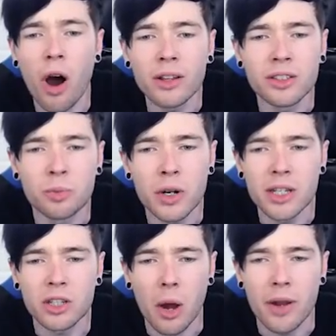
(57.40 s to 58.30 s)
what? What
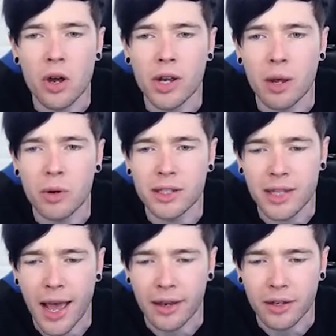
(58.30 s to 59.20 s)
is going on here? What is
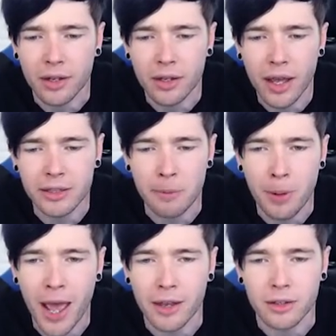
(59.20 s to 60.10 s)
that? It's a
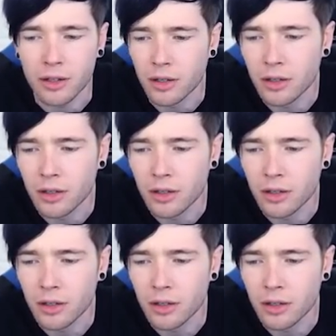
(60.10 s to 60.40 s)
pen.